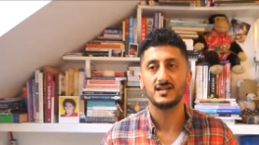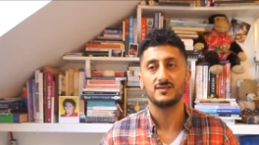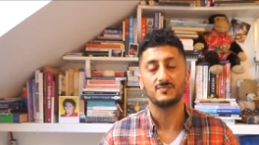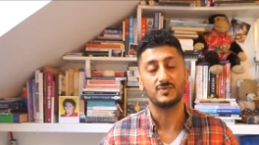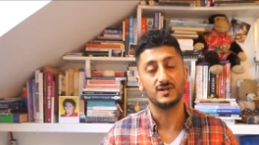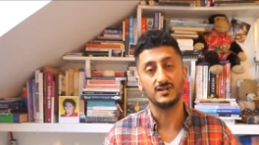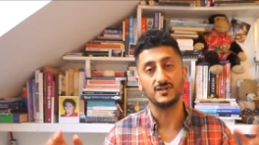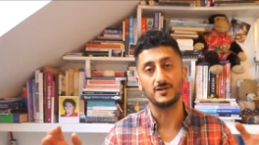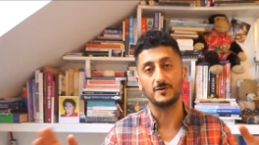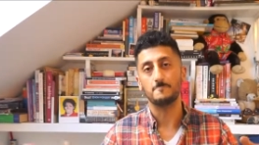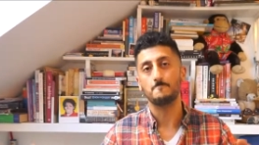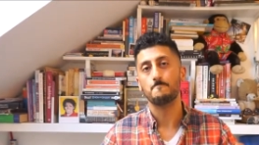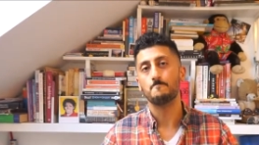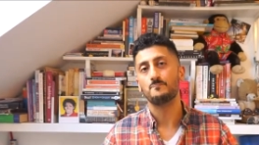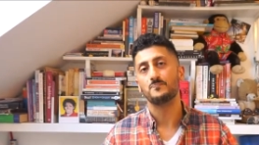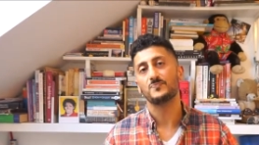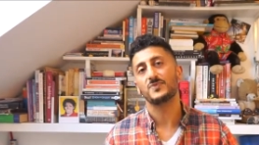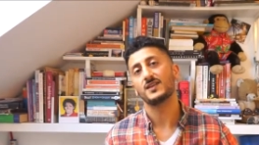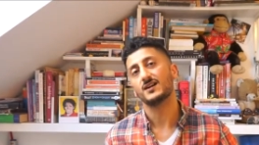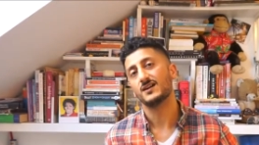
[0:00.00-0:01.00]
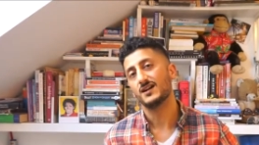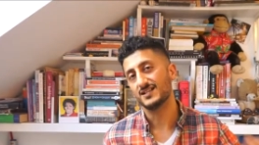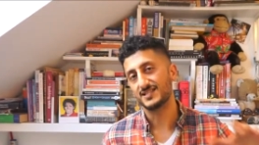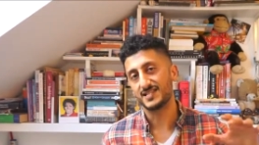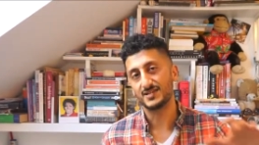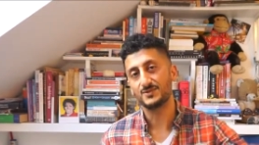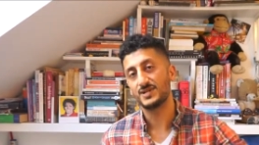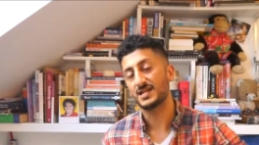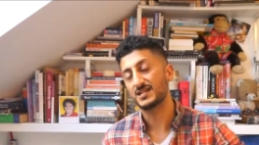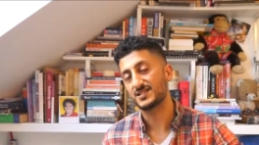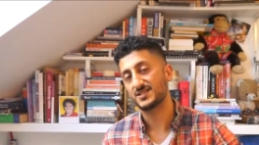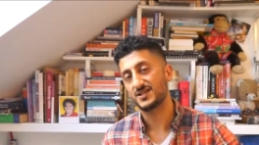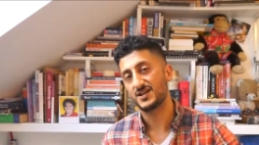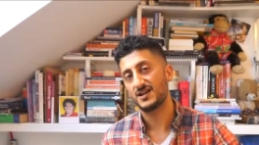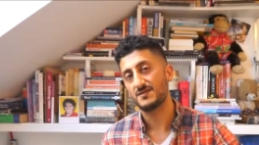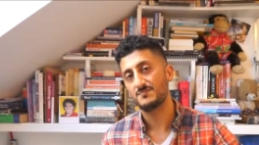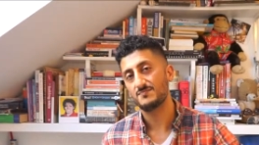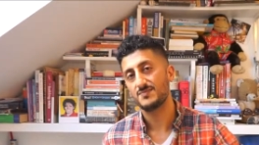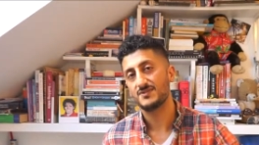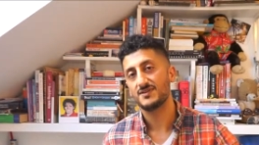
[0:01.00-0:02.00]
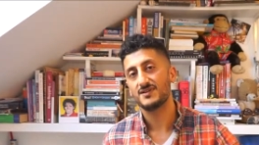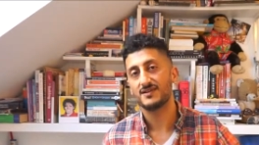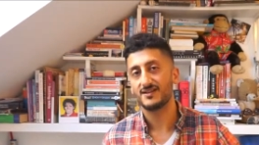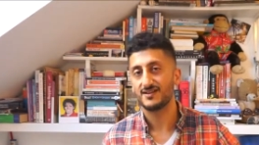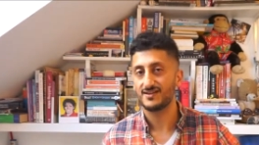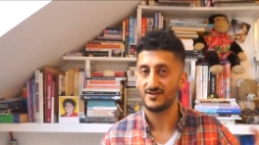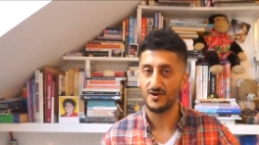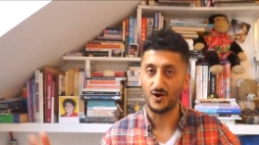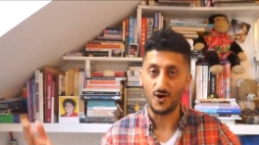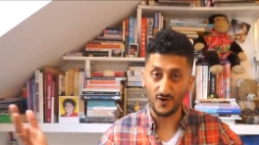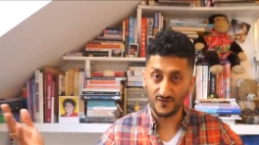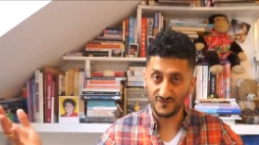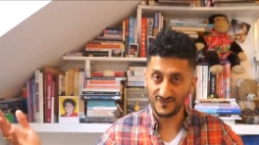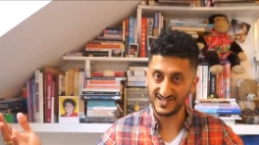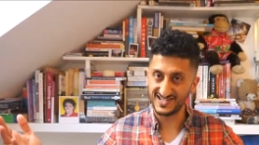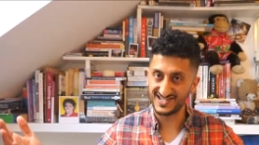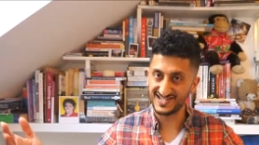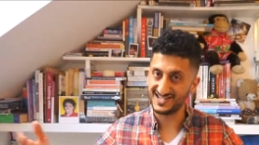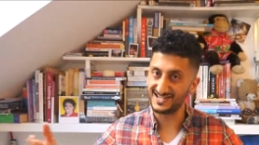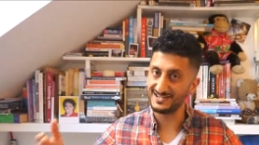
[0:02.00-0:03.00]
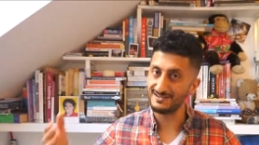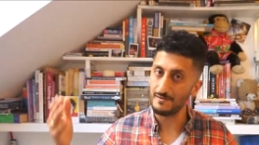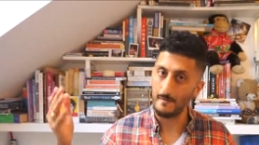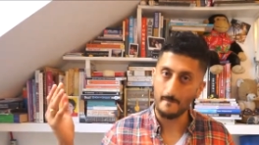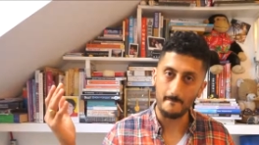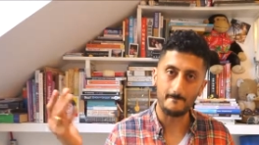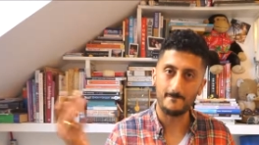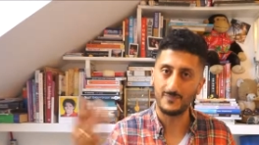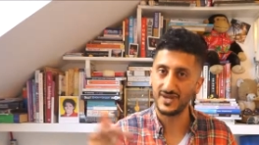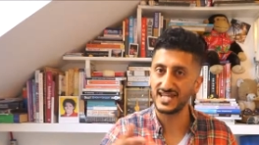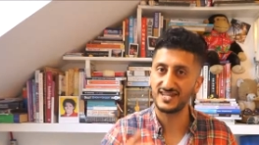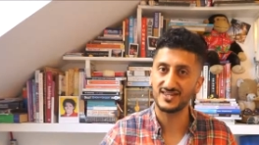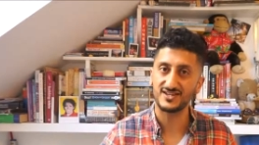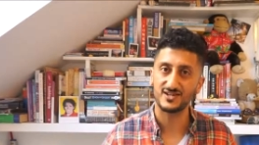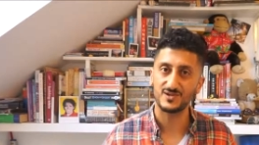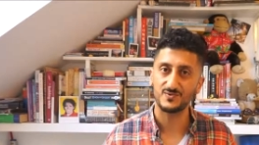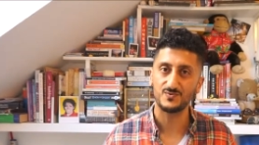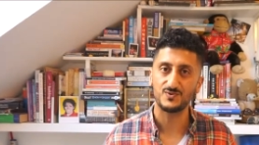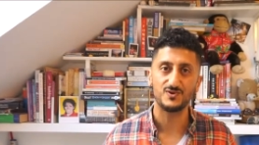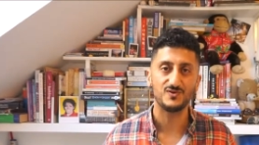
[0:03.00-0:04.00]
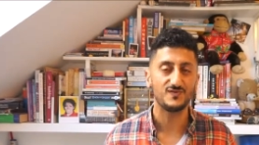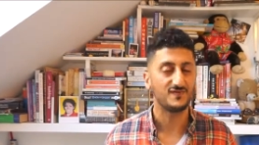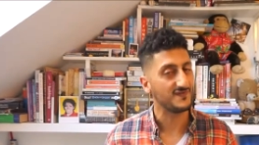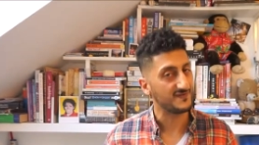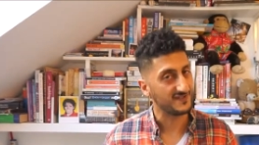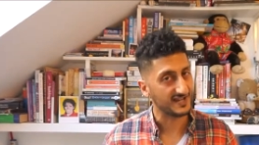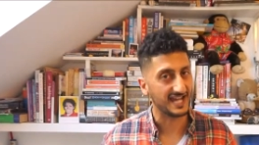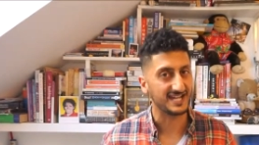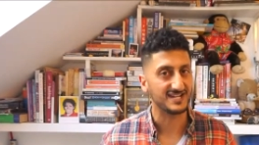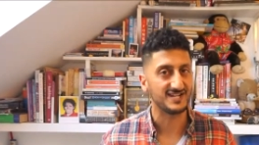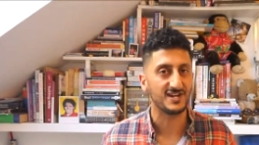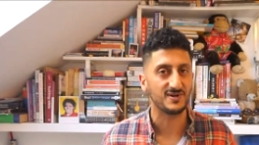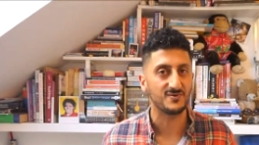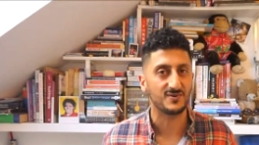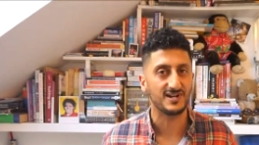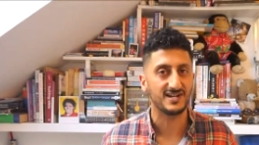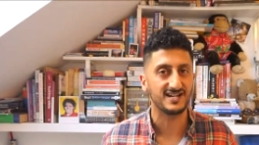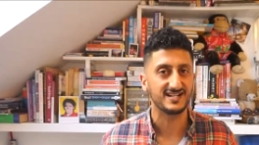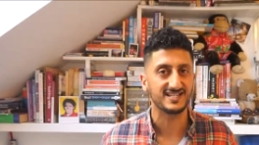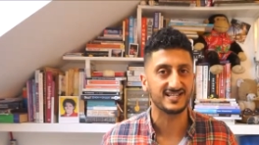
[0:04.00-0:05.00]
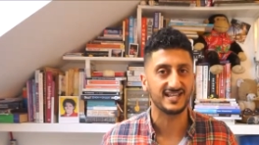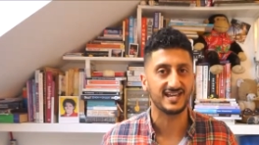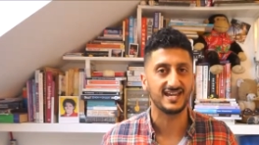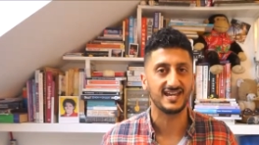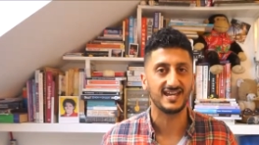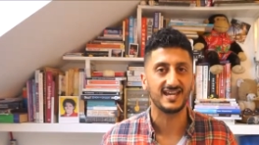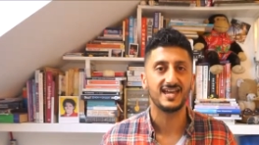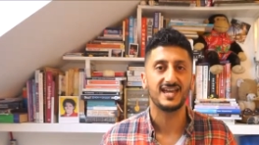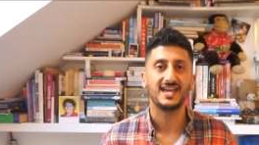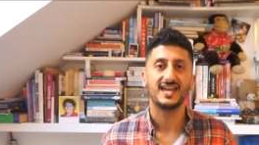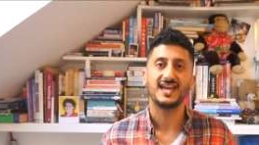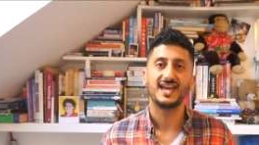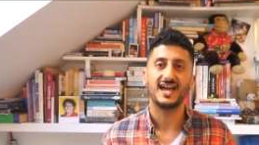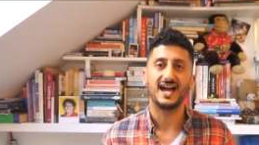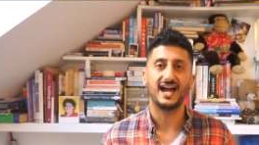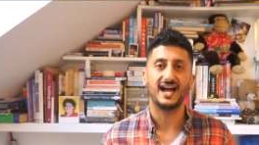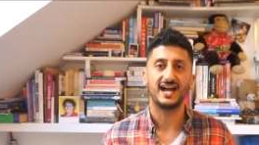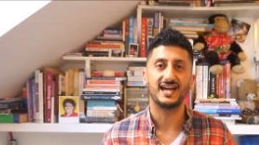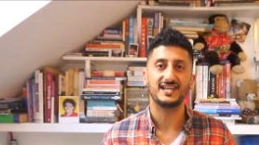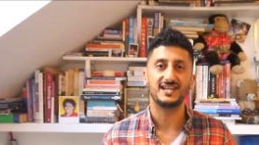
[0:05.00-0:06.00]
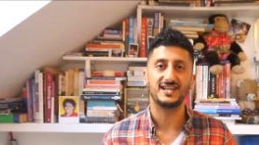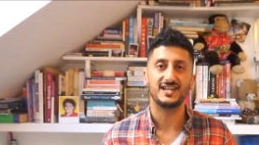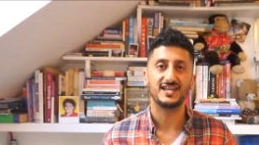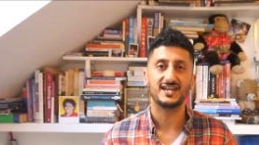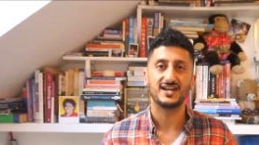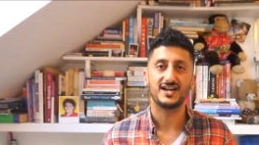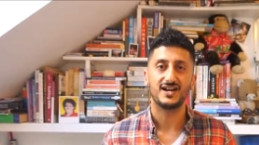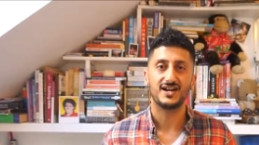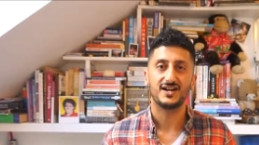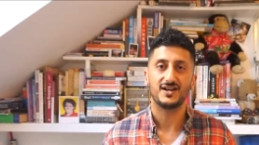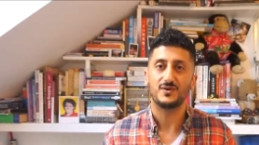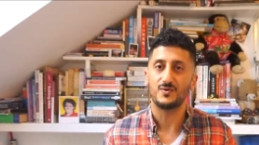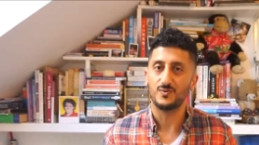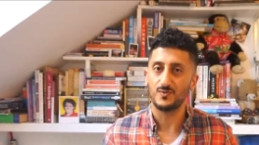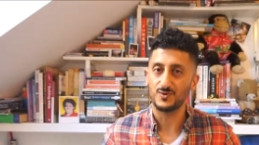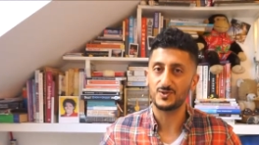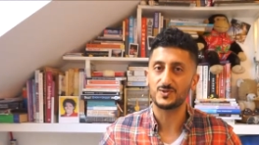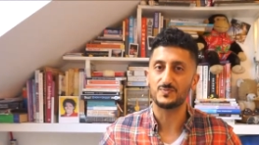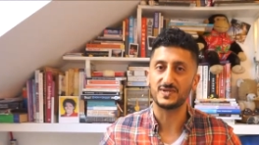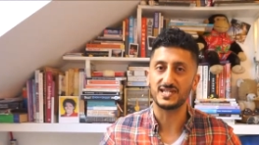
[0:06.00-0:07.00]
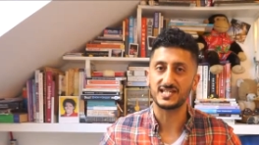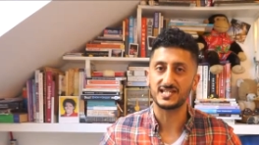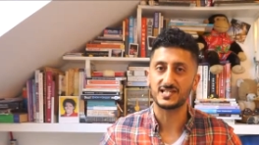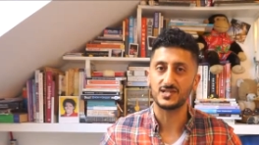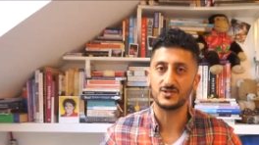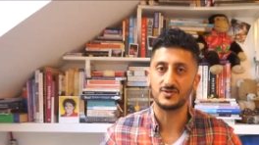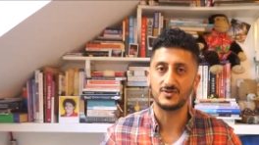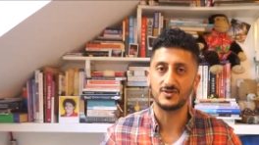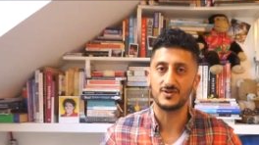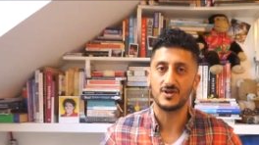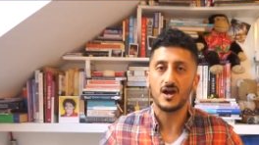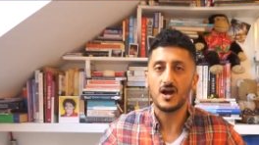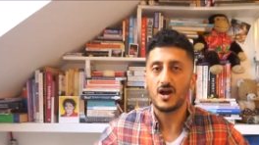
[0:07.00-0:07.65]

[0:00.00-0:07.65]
But look, until next time, obviously, be the good wolf. Now you know why I say it, and we'll speak soon.